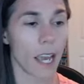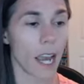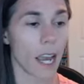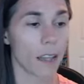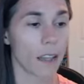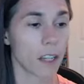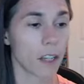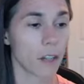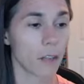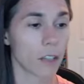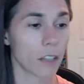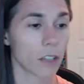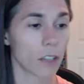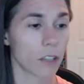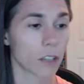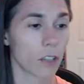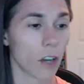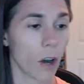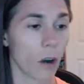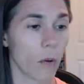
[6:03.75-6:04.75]
And then you could
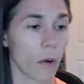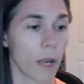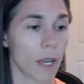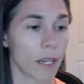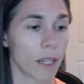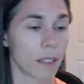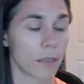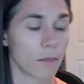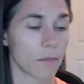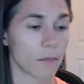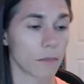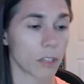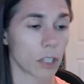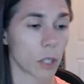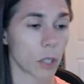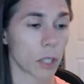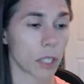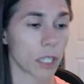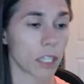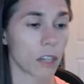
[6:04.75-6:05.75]
just go in and
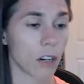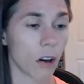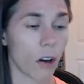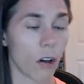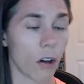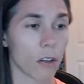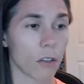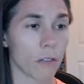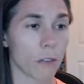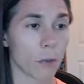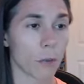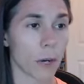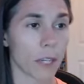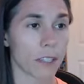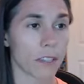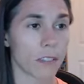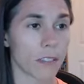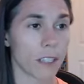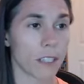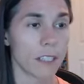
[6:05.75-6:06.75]
delete all of the
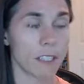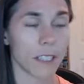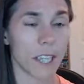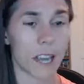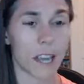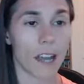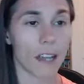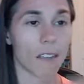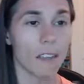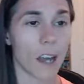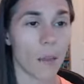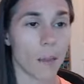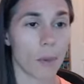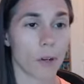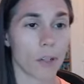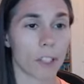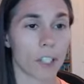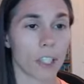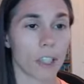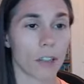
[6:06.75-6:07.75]
rest of these on that
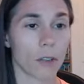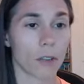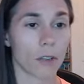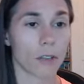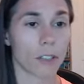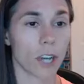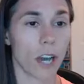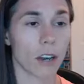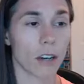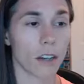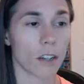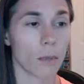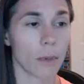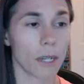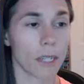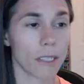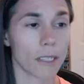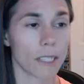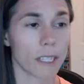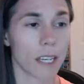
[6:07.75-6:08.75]
particular
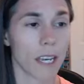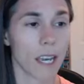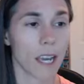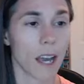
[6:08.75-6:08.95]
document.